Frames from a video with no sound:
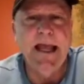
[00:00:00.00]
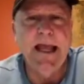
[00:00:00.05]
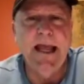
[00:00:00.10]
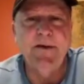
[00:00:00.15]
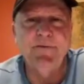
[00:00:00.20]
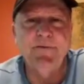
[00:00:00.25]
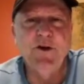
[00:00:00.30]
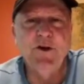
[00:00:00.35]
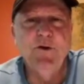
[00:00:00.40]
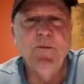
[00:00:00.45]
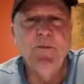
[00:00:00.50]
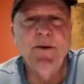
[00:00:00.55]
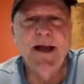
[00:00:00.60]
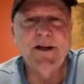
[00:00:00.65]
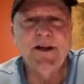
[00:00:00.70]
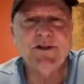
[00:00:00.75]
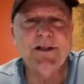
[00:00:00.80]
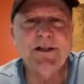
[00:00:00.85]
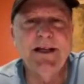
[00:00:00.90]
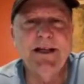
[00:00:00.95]
If you
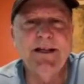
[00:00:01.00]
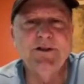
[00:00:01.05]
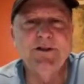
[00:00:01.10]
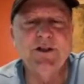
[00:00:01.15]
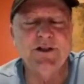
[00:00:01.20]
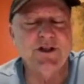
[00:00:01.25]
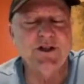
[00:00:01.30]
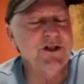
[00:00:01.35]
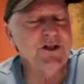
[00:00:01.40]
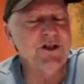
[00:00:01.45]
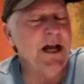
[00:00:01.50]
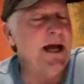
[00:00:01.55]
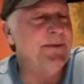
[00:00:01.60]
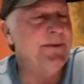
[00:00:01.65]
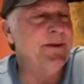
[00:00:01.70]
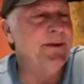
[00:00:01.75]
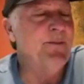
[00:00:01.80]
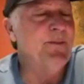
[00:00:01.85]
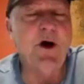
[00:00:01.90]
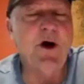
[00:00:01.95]
basically just
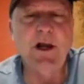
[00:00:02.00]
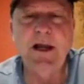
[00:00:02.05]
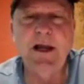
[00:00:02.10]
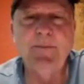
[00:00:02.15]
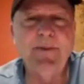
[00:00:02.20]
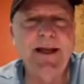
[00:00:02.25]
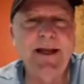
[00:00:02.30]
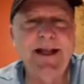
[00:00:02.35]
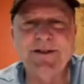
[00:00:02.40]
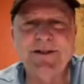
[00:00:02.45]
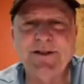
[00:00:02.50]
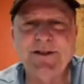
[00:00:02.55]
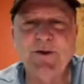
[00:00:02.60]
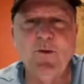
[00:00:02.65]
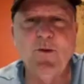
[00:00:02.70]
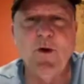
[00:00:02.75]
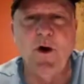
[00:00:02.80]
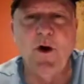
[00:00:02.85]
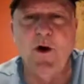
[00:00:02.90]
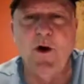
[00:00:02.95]
shot the ball up against
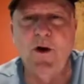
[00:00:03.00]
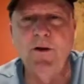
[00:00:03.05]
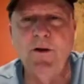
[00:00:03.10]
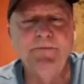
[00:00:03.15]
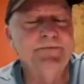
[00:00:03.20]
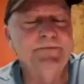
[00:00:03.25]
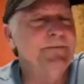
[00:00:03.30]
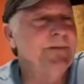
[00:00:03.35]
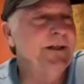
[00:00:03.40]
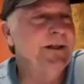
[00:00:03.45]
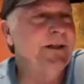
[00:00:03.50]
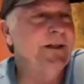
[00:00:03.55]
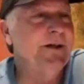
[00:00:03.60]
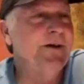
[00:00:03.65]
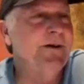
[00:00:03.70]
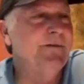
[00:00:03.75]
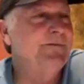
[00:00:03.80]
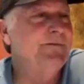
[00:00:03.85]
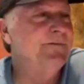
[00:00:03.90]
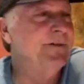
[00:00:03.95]
a wall,
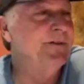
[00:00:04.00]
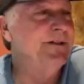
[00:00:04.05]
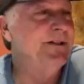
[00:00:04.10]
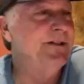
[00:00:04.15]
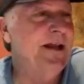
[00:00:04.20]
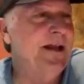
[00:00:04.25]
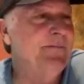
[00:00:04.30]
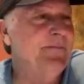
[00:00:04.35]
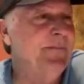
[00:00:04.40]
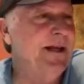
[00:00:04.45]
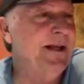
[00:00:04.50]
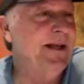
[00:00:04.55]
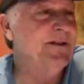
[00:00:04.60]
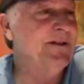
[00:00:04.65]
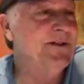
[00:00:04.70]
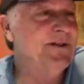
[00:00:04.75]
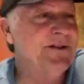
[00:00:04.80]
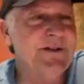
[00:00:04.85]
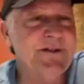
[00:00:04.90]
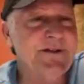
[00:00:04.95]
for 10
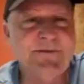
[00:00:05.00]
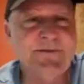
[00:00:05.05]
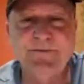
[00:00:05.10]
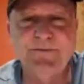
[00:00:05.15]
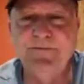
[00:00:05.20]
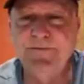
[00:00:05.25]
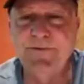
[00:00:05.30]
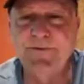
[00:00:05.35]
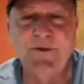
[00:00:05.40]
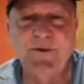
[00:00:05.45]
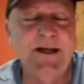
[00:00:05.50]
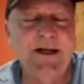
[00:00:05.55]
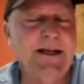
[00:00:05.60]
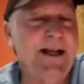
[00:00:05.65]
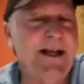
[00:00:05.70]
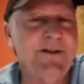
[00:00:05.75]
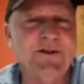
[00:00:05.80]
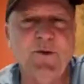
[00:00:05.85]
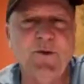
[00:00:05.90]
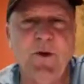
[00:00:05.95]
minutes, 3
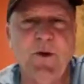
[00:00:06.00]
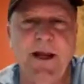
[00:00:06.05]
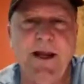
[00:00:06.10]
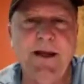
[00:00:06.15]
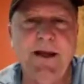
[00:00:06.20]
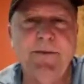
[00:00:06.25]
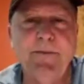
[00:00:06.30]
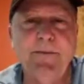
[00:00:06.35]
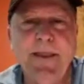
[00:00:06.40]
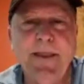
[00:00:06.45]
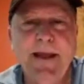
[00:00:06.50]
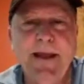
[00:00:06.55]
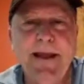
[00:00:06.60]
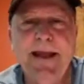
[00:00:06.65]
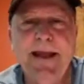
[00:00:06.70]
days a week,